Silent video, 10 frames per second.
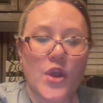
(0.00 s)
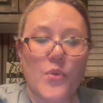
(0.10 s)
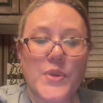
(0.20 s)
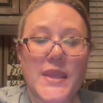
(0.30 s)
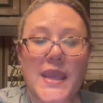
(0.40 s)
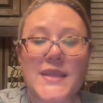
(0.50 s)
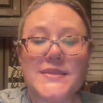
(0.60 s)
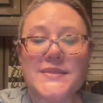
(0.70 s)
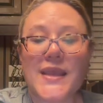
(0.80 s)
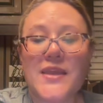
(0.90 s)
we can't
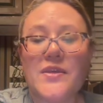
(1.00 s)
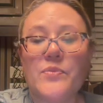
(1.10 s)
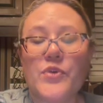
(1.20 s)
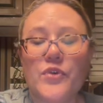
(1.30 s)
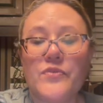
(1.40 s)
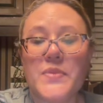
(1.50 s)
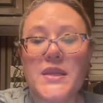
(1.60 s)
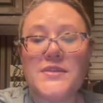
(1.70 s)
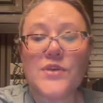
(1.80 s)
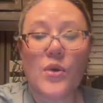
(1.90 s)
say the
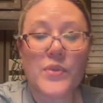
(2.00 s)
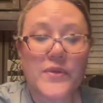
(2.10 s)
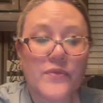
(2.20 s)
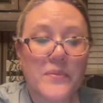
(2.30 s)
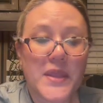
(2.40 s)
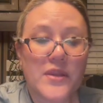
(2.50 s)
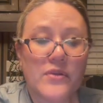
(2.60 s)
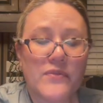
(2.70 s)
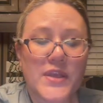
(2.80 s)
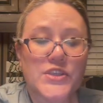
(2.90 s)
improvement is only from the
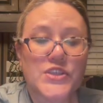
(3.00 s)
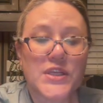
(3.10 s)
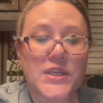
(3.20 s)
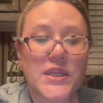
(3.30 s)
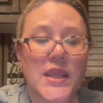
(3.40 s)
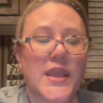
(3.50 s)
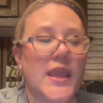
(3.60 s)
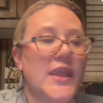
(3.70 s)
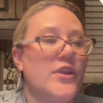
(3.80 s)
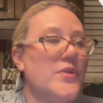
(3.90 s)
intervention.
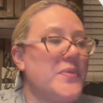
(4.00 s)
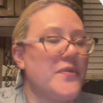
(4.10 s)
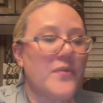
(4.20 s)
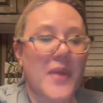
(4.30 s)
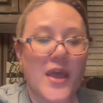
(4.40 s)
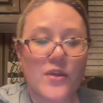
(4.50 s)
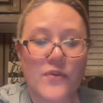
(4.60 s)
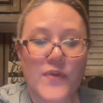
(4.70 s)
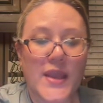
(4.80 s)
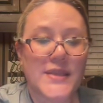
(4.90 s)
It could be from other
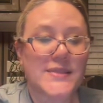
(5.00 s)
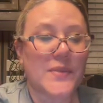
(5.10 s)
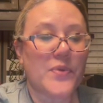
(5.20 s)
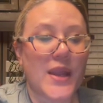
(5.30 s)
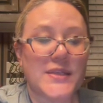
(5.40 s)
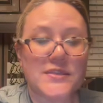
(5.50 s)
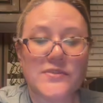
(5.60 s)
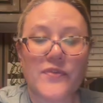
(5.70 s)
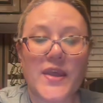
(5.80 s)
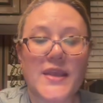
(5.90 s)
effects like practice
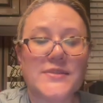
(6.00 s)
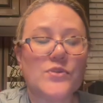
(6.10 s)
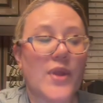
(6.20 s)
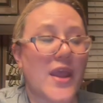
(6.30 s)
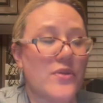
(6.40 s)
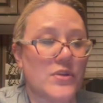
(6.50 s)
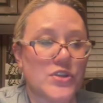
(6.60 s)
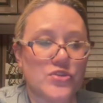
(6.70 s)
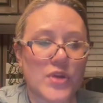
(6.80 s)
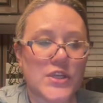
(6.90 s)
effects or other
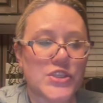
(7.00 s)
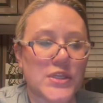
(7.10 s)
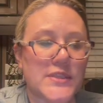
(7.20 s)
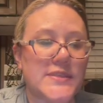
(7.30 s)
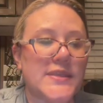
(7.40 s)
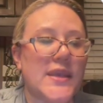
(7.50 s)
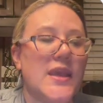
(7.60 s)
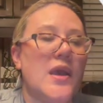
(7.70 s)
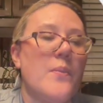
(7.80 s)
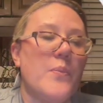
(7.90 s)
instructions.
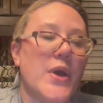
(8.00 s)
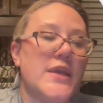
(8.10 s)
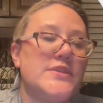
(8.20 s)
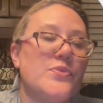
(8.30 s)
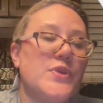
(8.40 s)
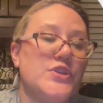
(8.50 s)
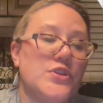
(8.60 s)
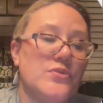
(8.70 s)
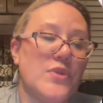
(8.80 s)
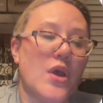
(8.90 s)
But we
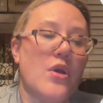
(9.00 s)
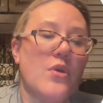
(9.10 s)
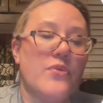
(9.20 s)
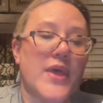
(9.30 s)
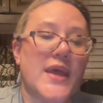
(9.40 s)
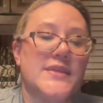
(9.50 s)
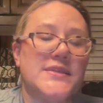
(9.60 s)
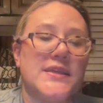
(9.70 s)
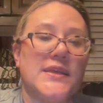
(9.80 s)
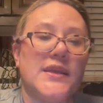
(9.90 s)
do know
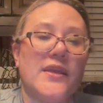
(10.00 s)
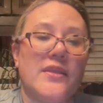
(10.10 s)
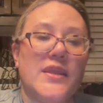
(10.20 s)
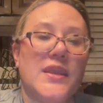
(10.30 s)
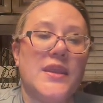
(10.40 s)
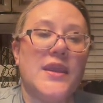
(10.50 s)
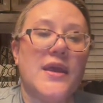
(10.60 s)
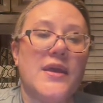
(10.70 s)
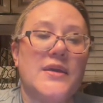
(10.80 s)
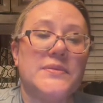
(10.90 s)
that
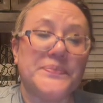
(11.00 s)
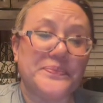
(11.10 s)
that